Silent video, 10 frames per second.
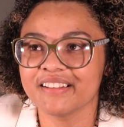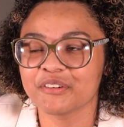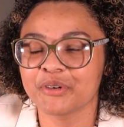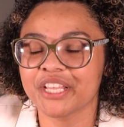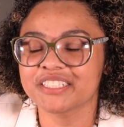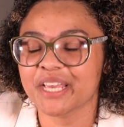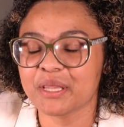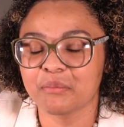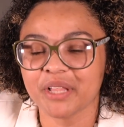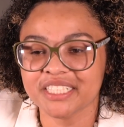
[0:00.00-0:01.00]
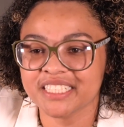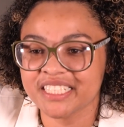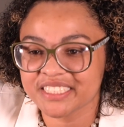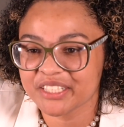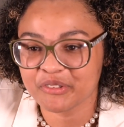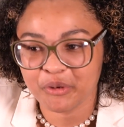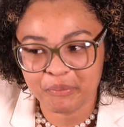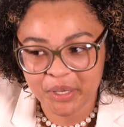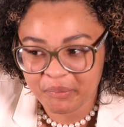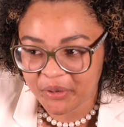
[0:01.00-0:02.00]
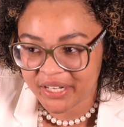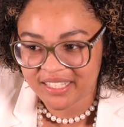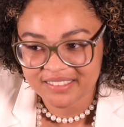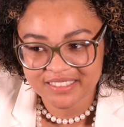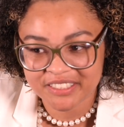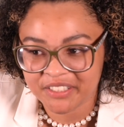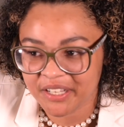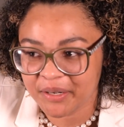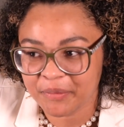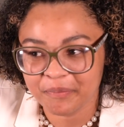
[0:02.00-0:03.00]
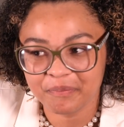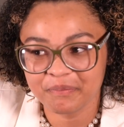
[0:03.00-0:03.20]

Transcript: when they say the blessing is in the remembrance, you know,